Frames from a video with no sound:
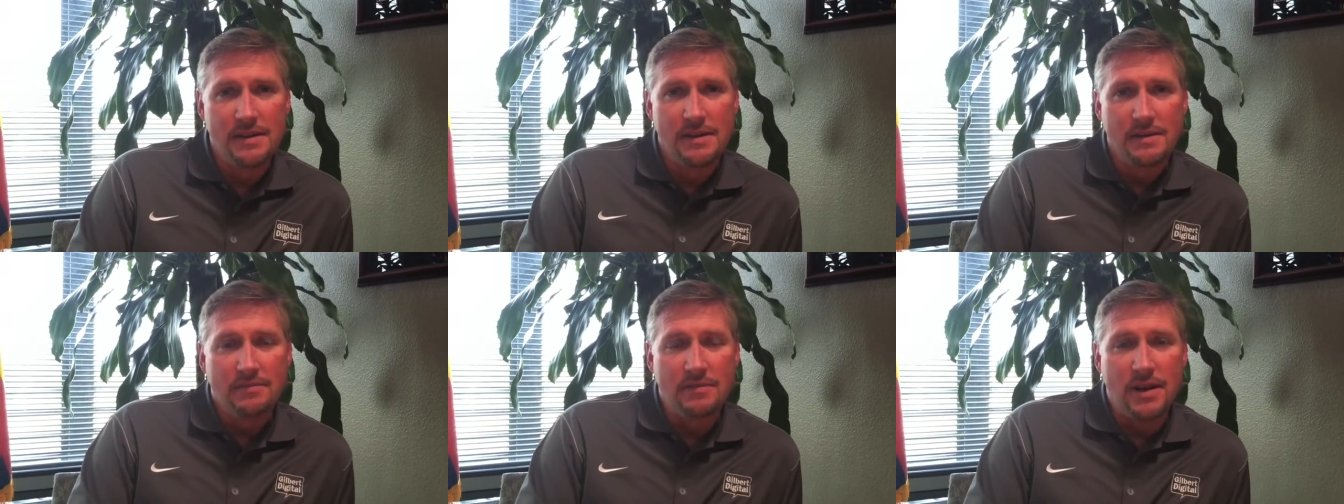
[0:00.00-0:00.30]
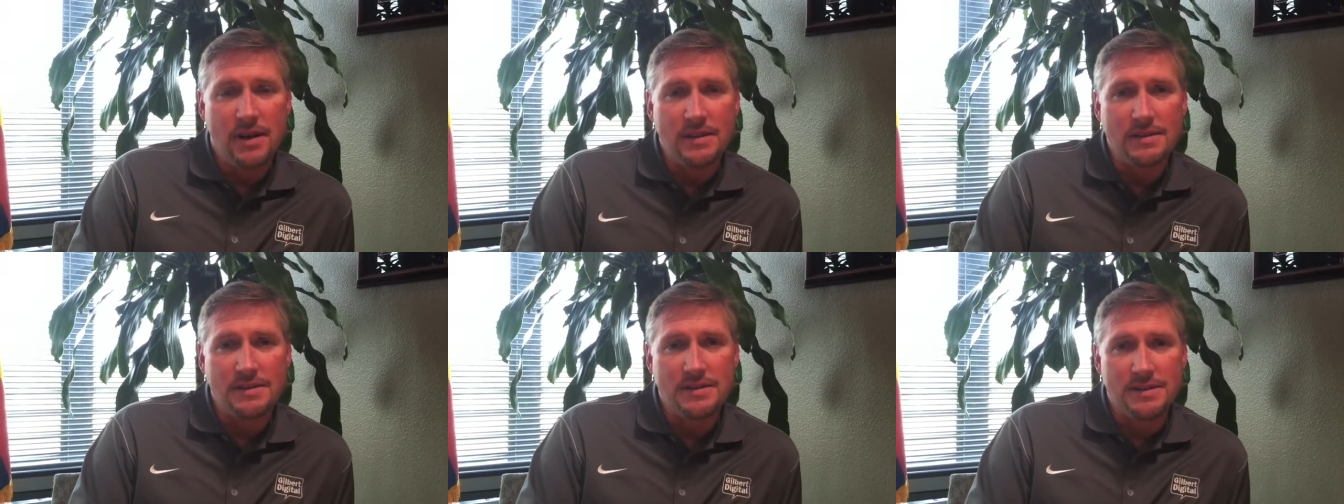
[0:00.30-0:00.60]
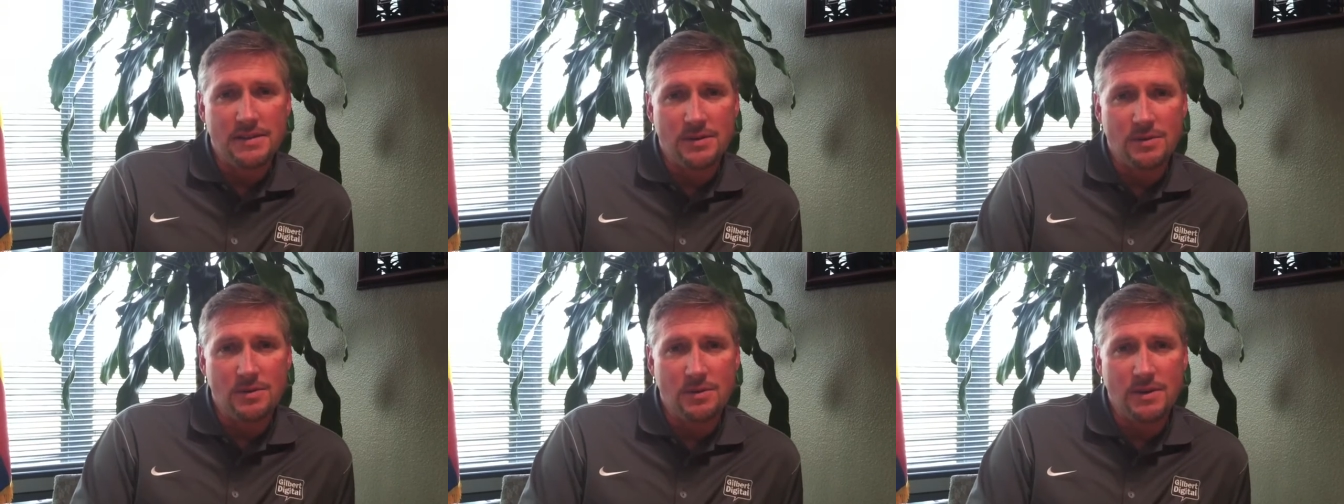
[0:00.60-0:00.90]

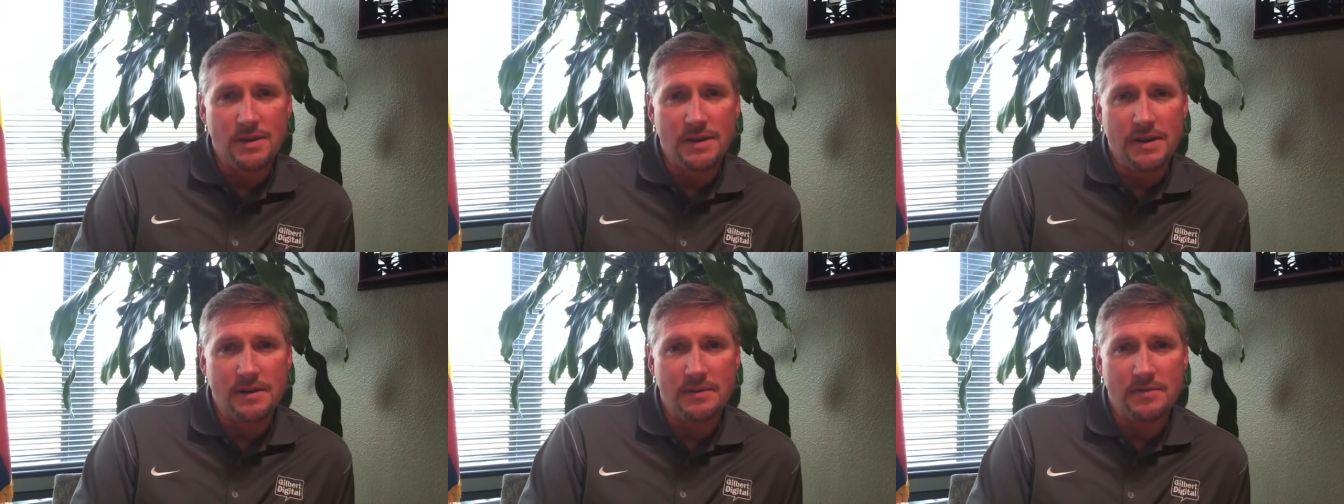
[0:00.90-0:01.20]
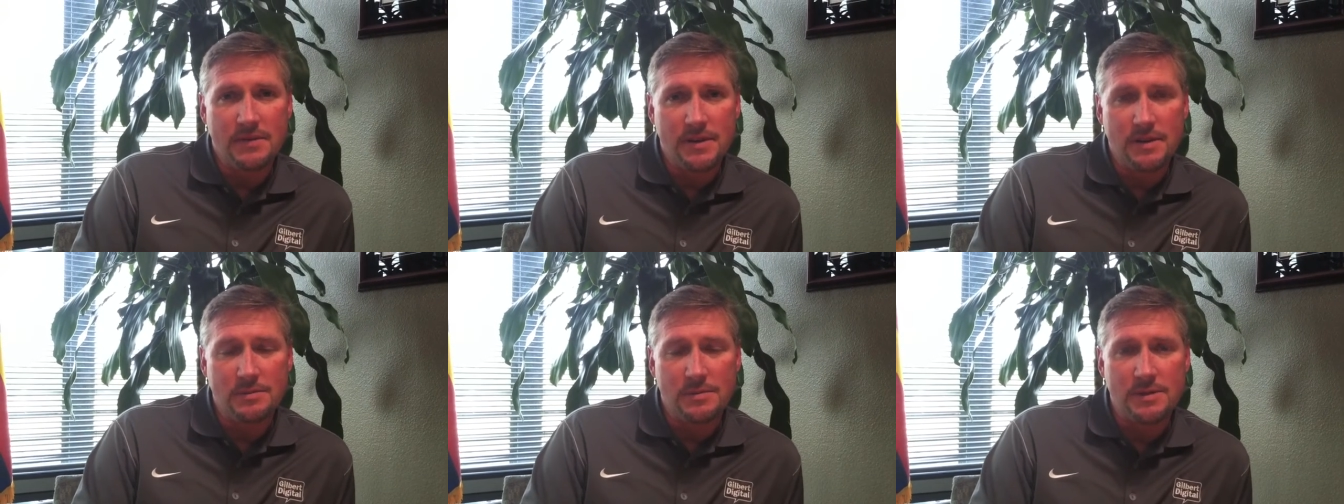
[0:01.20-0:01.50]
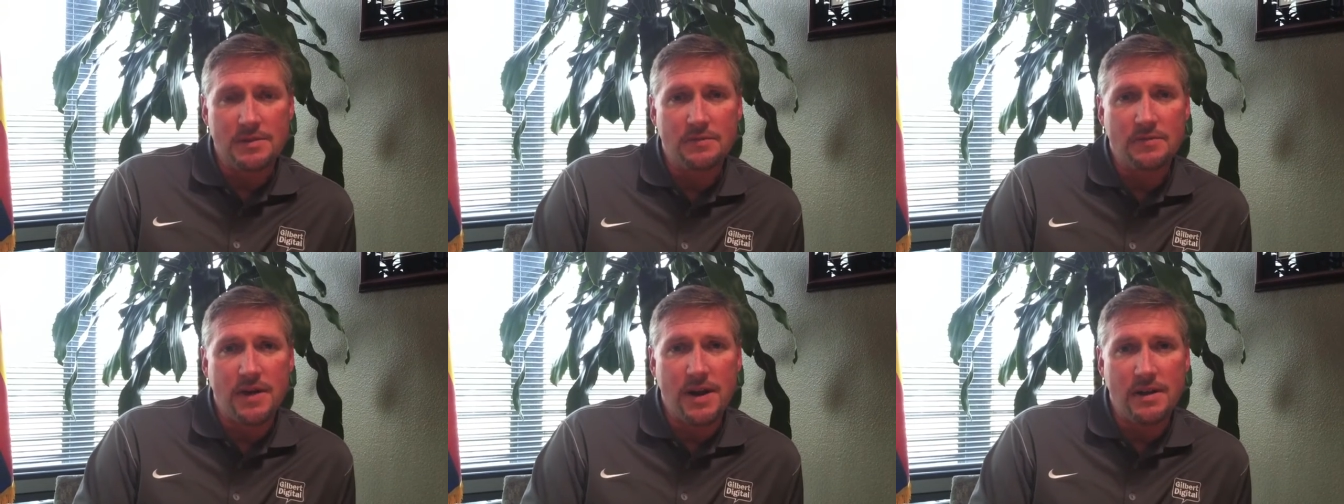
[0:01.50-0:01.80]
volunteer coordinator for Gilbert's
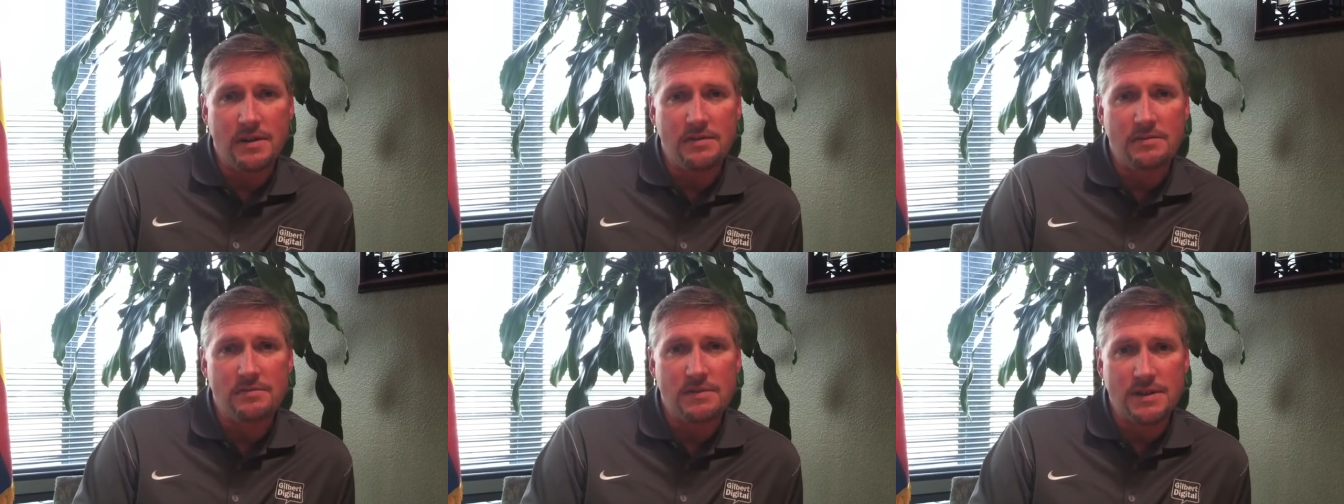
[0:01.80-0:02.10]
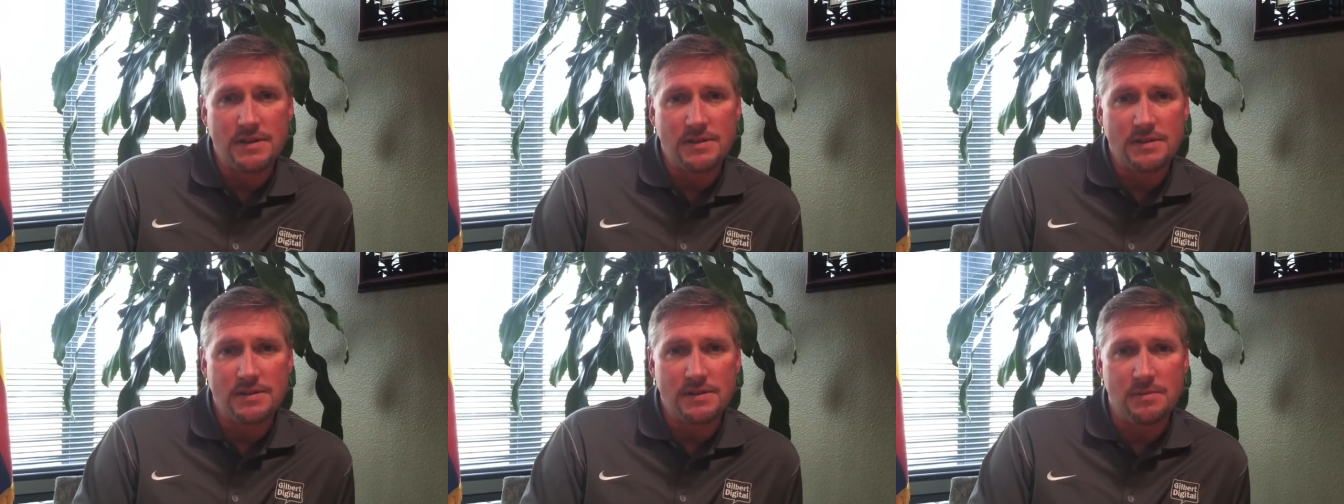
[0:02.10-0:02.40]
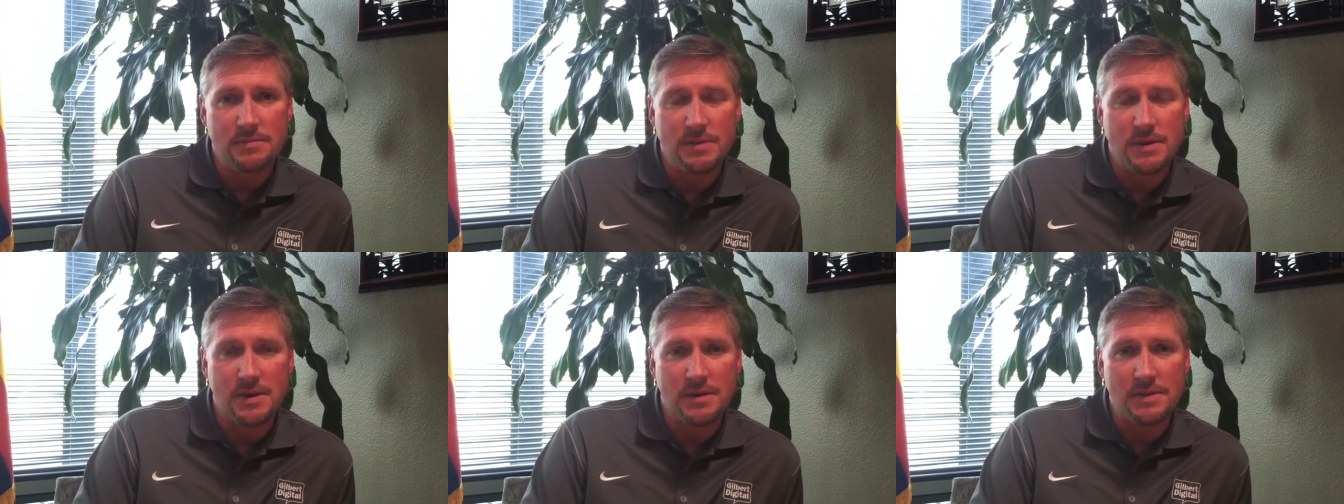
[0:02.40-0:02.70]
Fire and Rescue
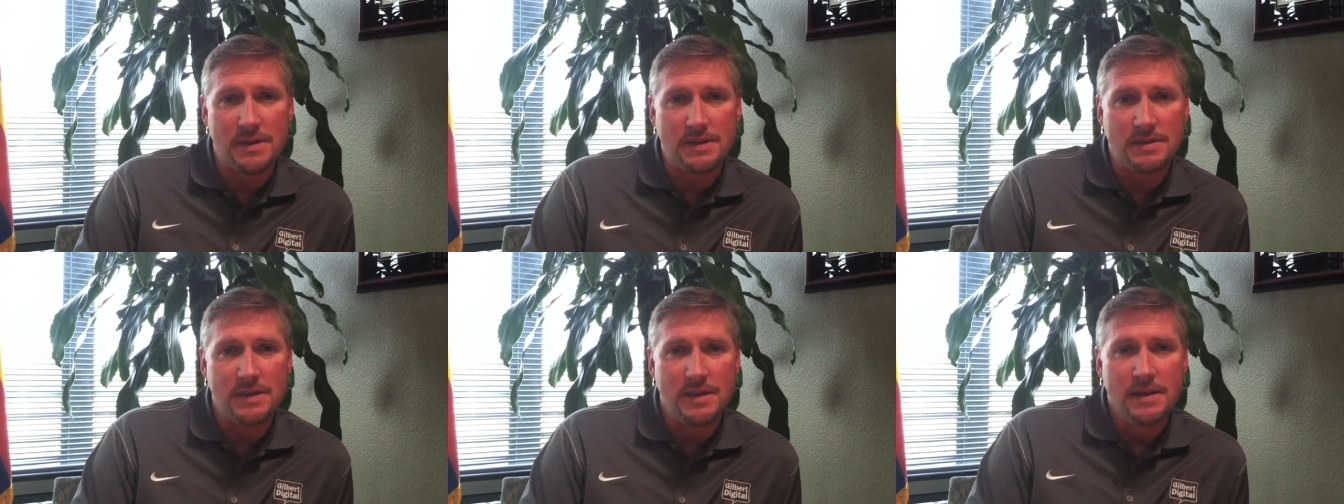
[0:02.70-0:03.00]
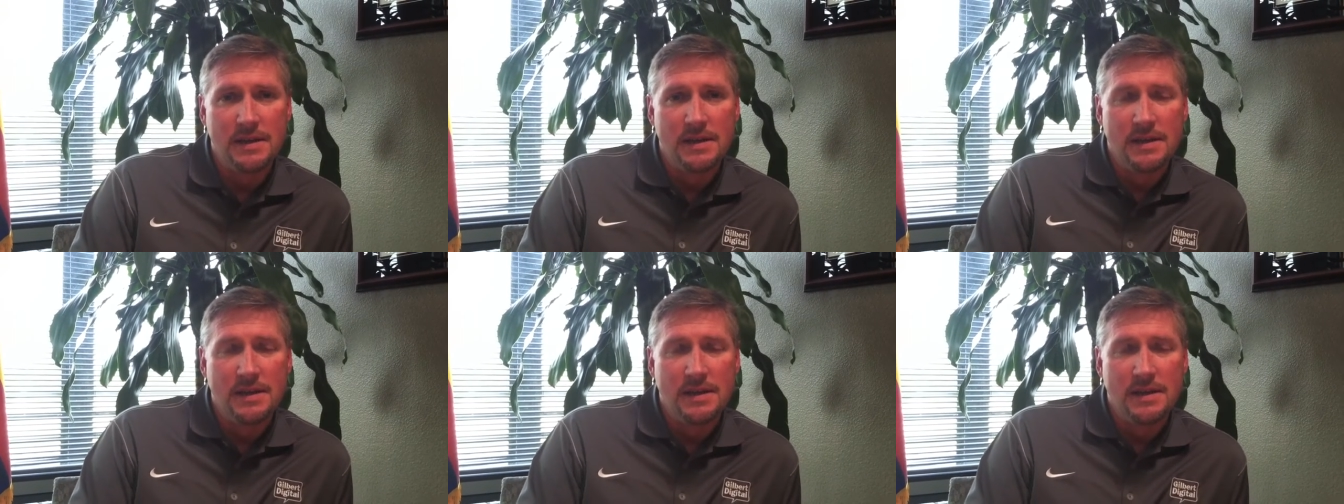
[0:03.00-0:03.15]
Department.